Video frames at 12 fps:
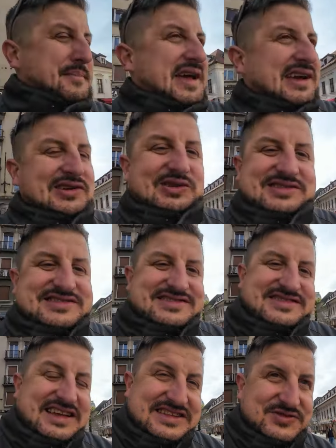bagel.
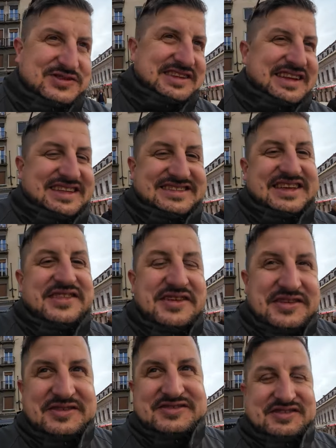That's what it is. I
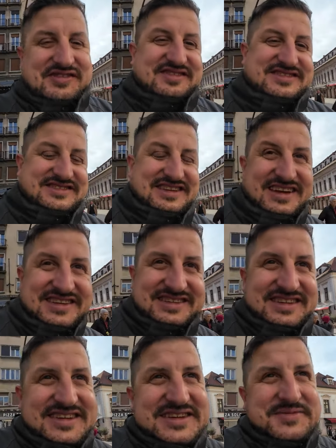thought that was a croissant,
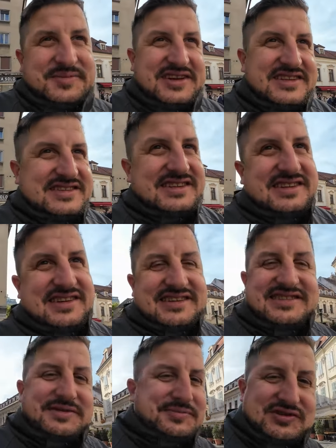but it's like
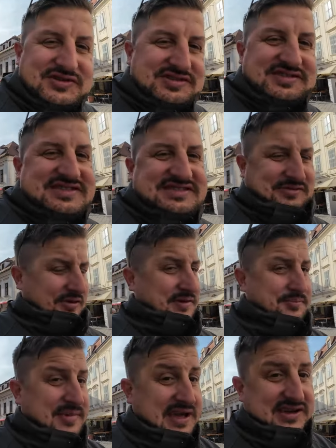a typical
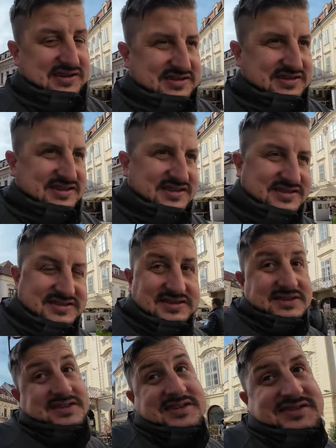sweet bagel here.
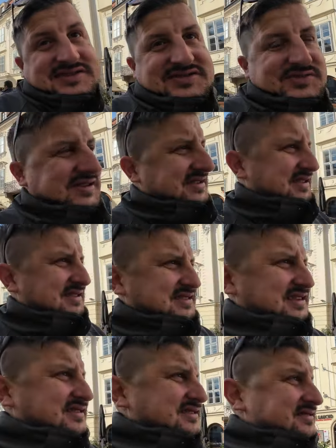That's what it says.
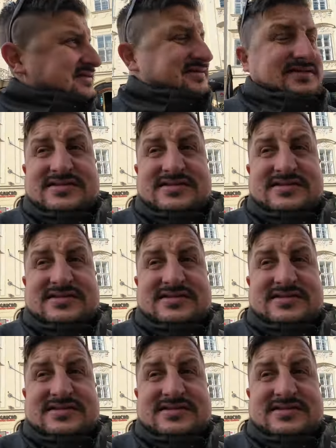I don't know.